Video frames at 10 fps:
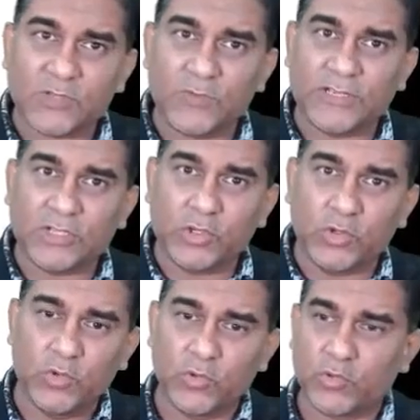with
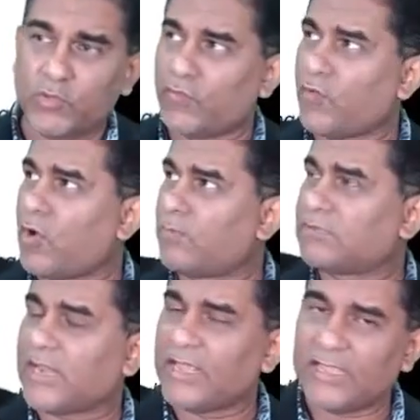Q to form
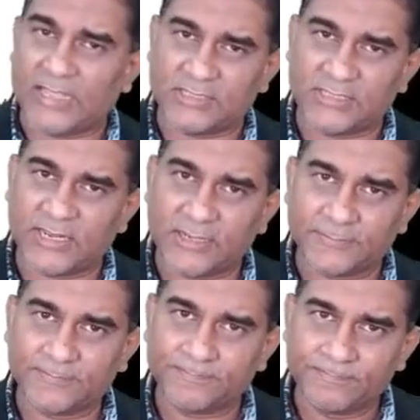triglyceride.
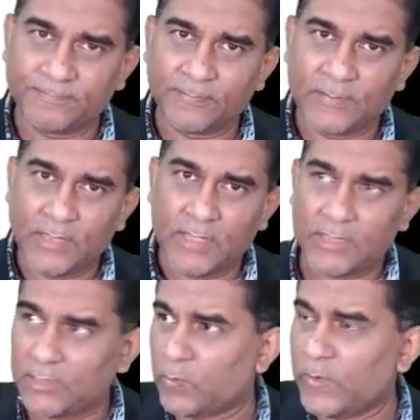
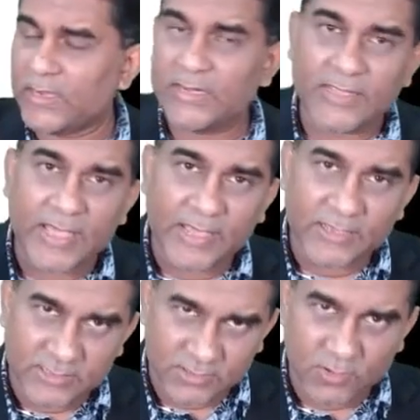The word react
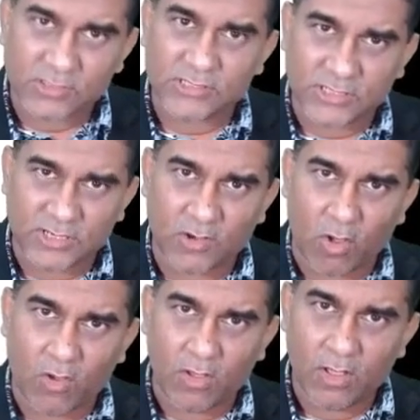is considered
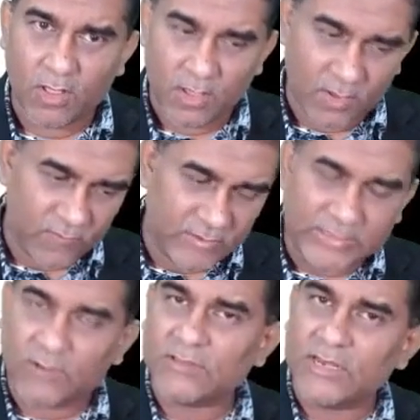wrong.
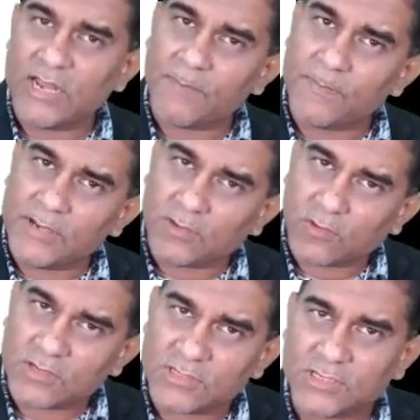Without the number,
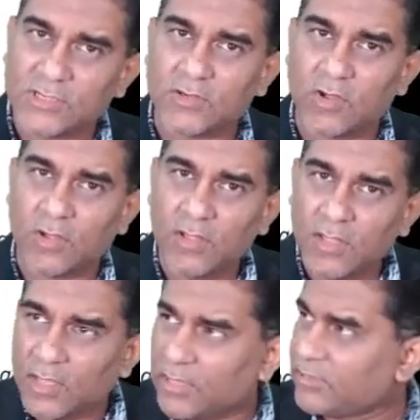considered wrong.
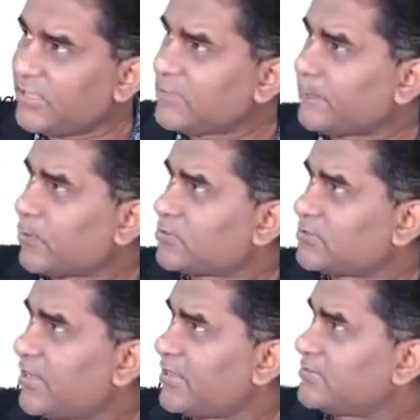This
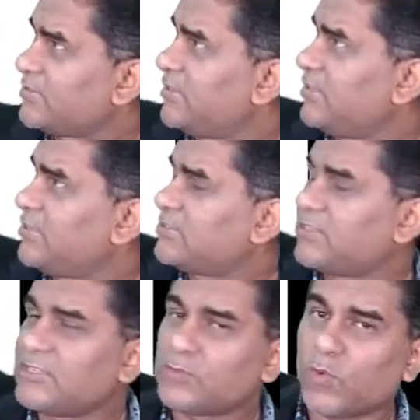process
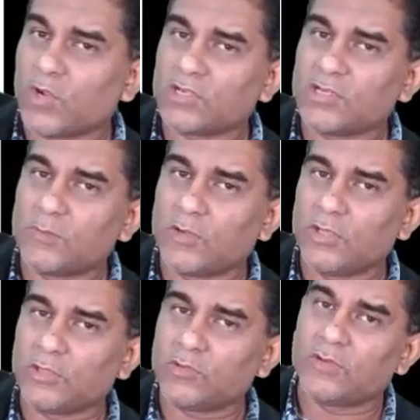releases water
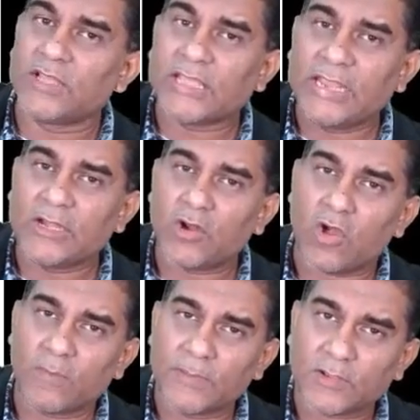molecule. Again
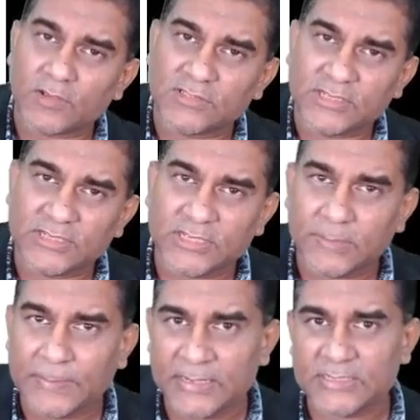wrong because they didn't
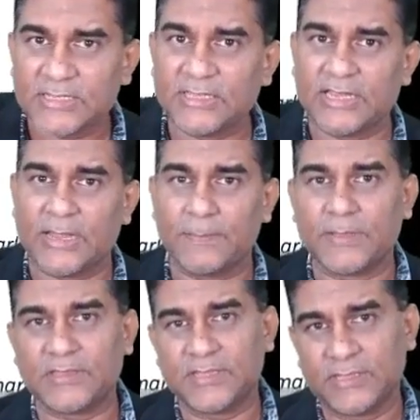mention the
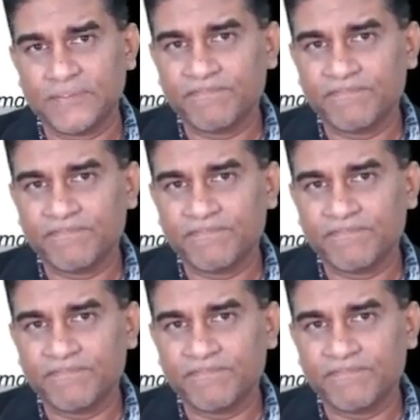number 3.